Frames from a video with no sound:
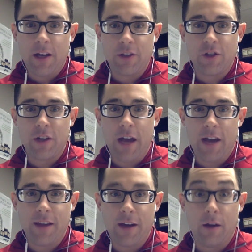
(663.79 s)
And she
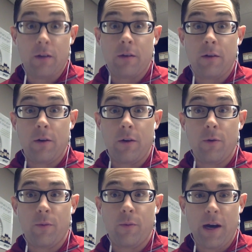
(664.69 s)
had that,
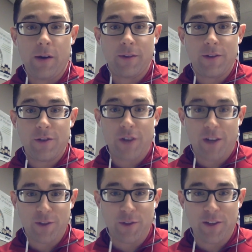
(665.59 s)
oh, wow,
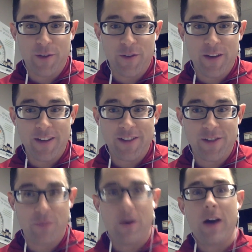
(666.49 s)
shocked look on her face.
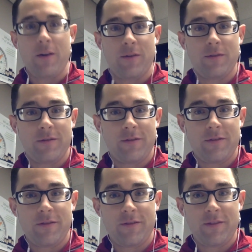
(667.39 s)
Just, wow,
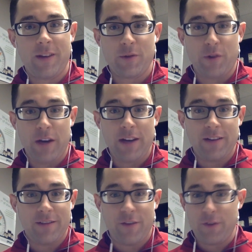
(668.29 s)
that was great.
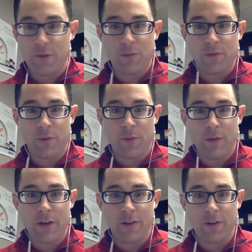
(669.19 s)
That feels so much
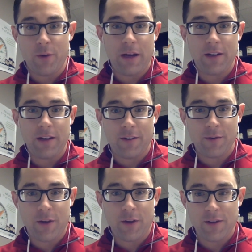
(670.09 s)
better. No pain. It
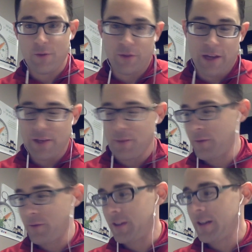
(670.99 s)
was awesome. Or less
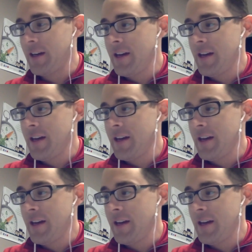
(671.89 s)
pain, really.